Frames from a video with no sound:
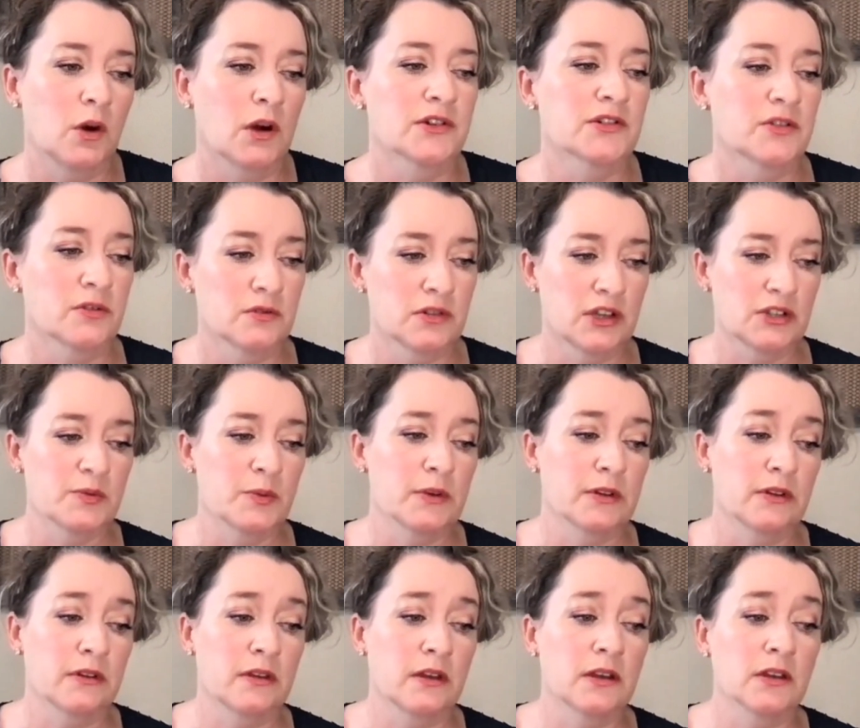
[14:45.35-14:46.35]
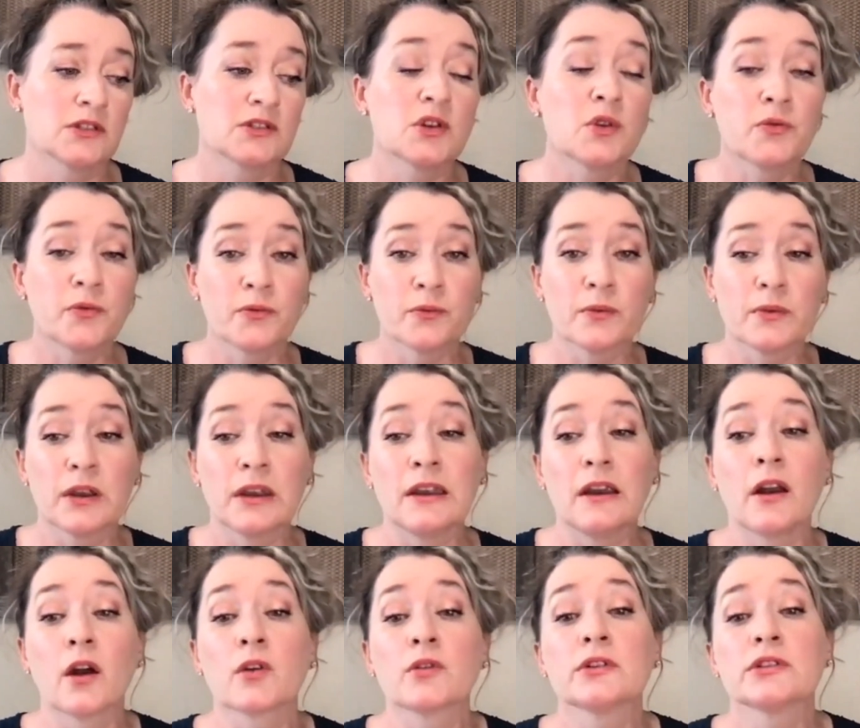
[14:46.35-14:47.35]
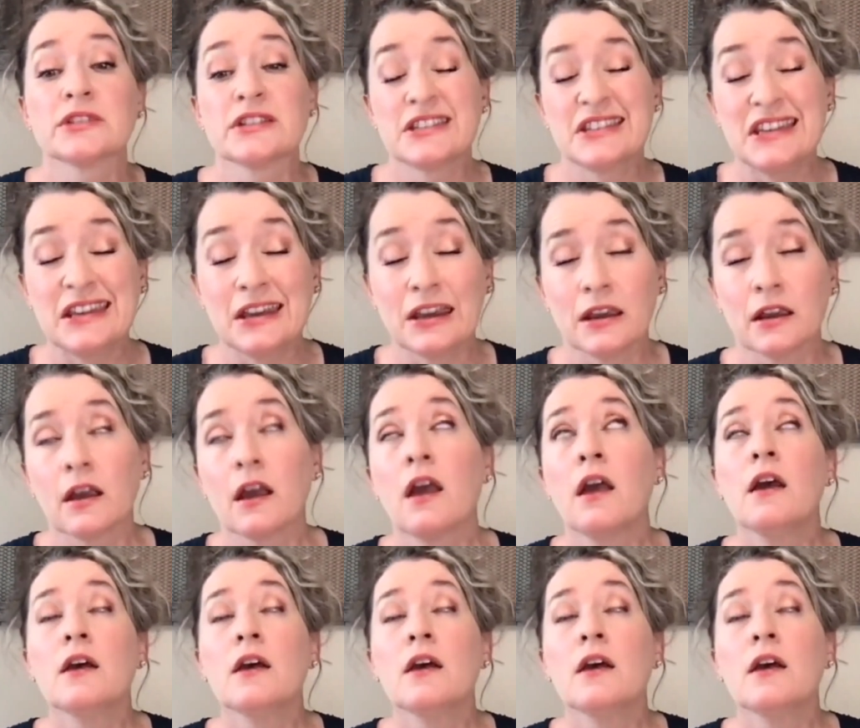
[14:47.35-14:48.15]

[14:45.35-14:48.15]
are so desperately seeking.